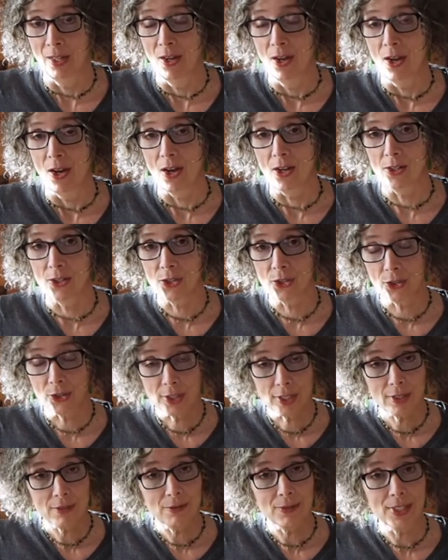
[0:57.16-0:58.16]

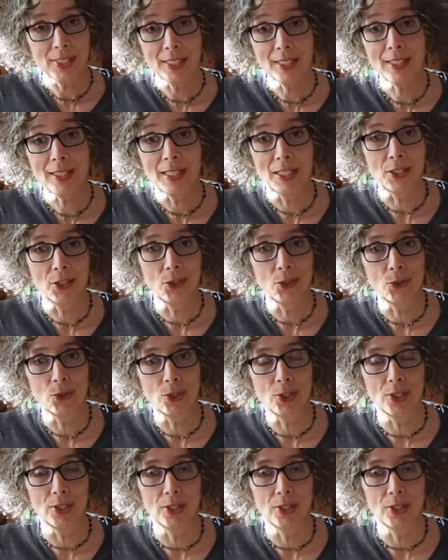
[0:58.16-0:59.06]
Alternatively, you could